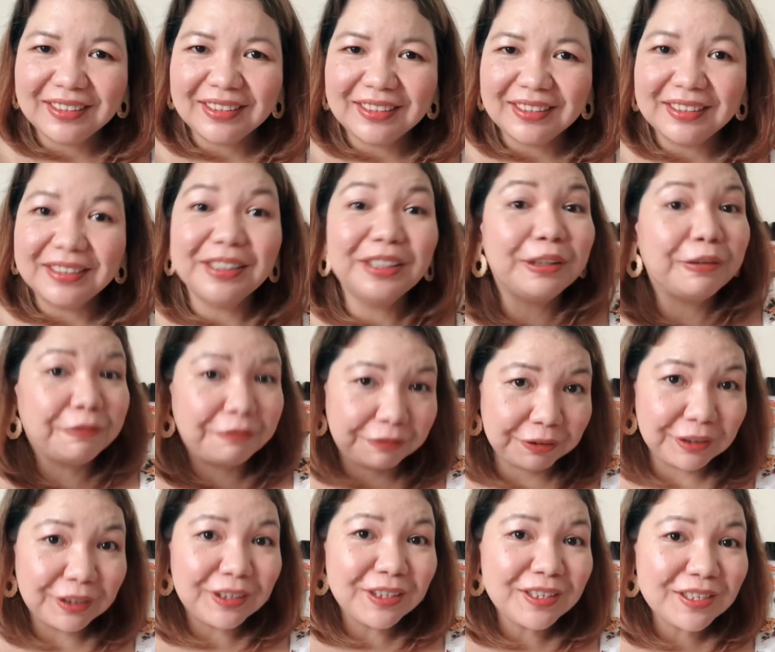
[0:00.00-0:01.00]
their
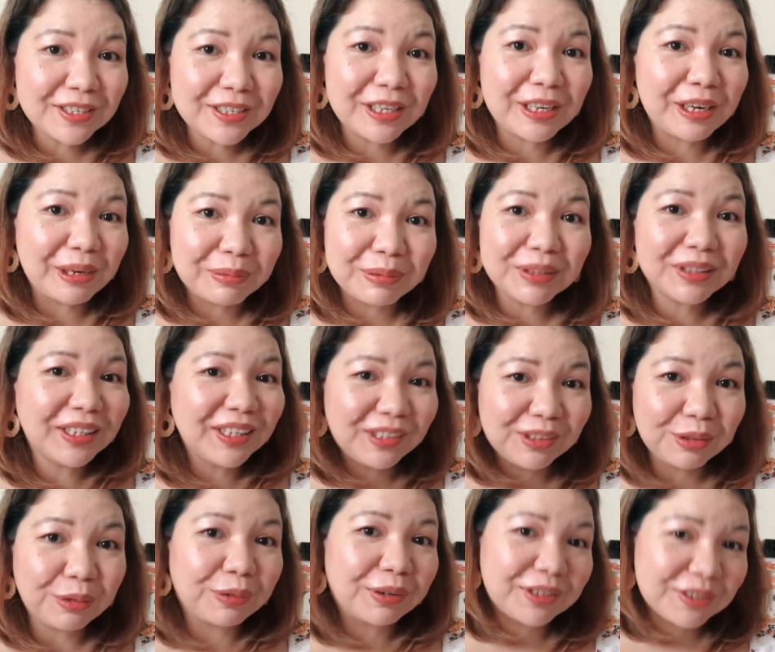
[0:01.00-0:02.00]
first celebrity
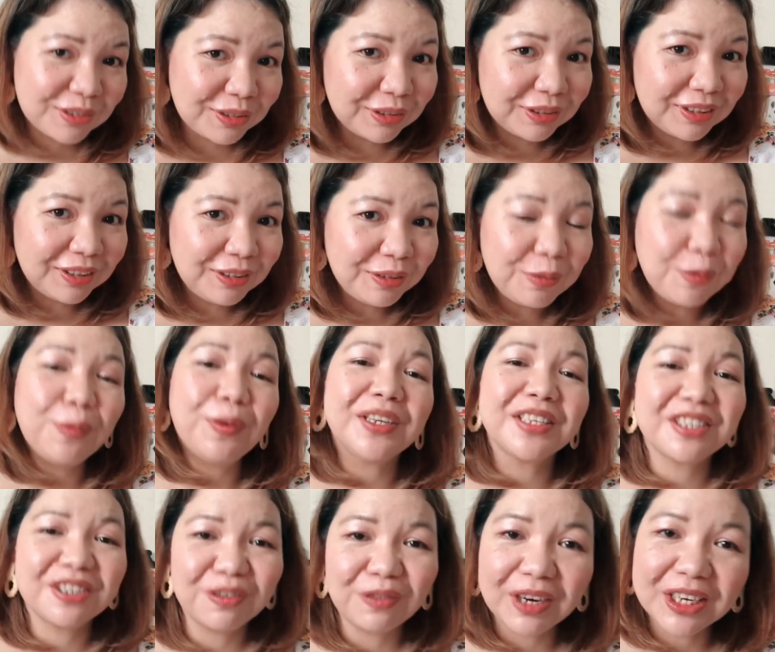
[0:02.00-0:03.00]
endorser
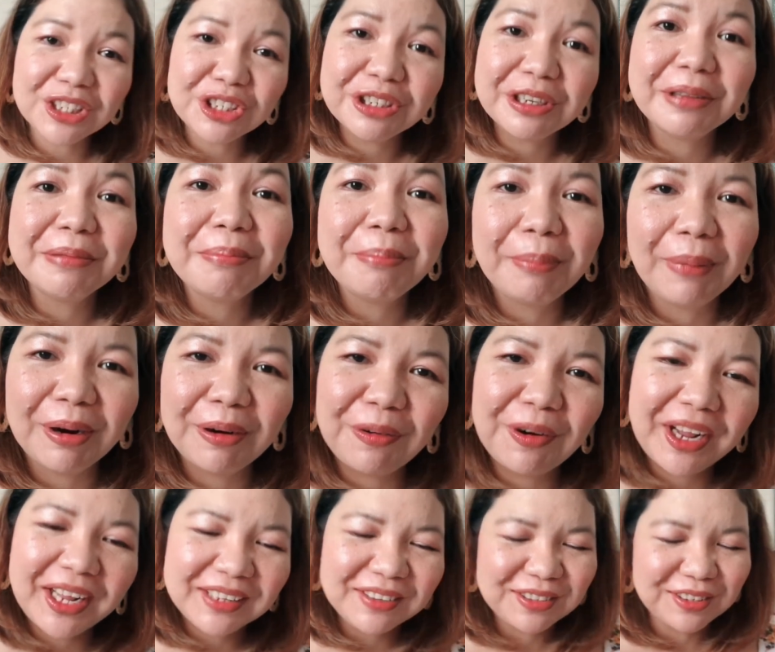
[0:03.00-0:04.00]
was Gretchen
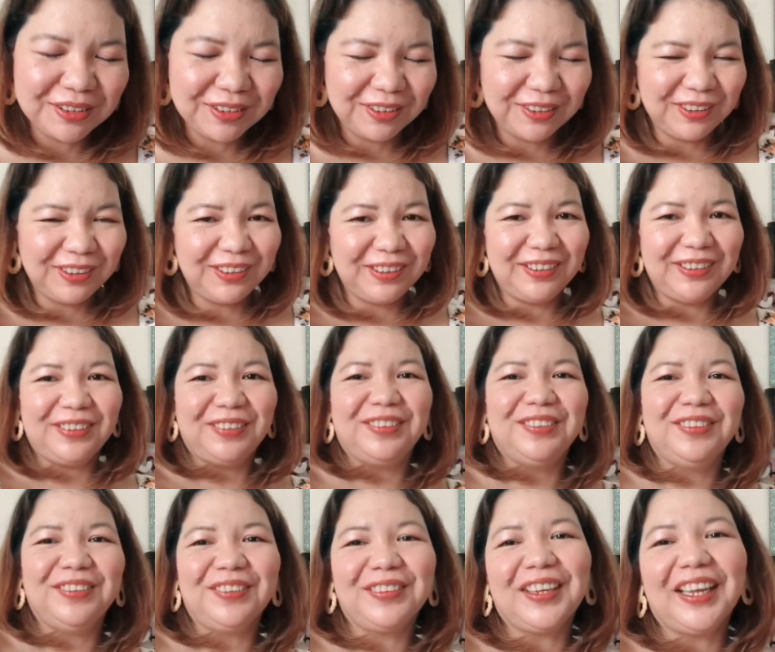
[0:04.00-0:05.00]
Barreto?
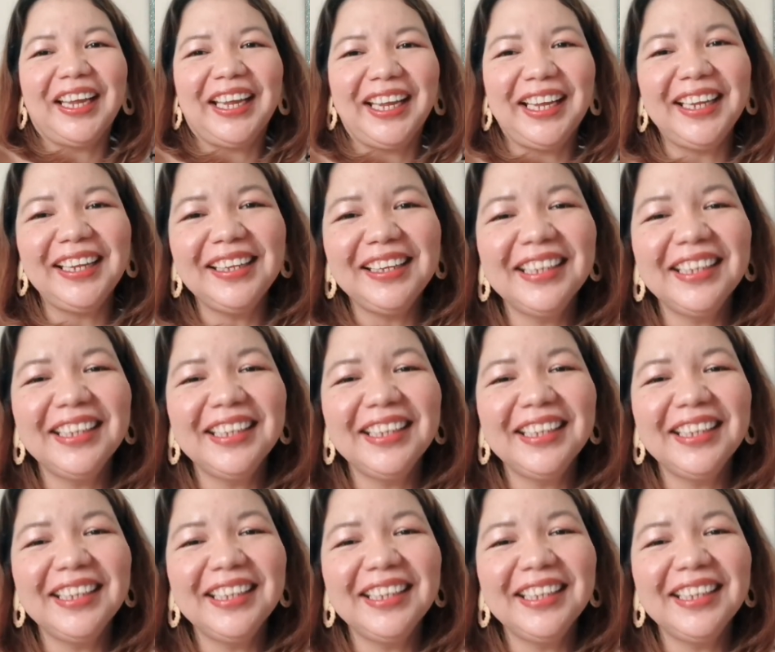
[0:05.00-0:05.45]
Okay,